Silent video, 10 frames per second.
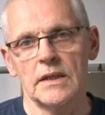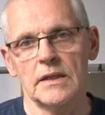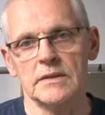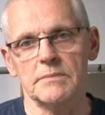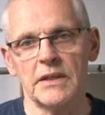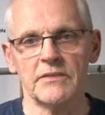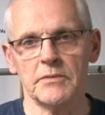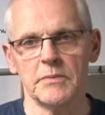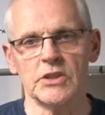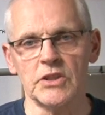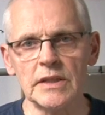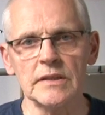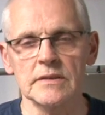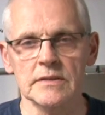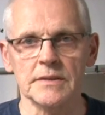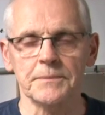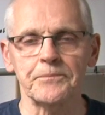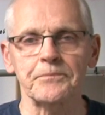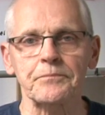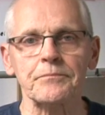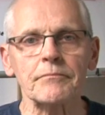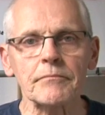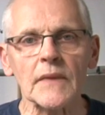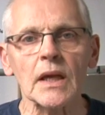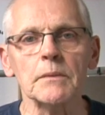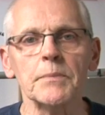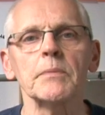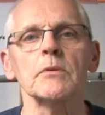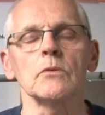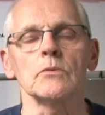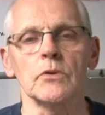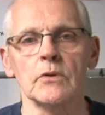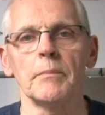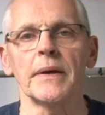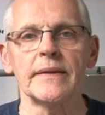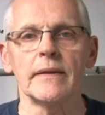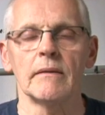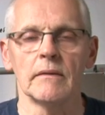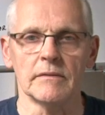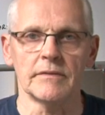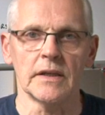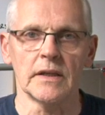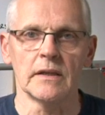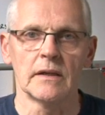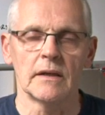It's made for machines and people that will do the bidding of the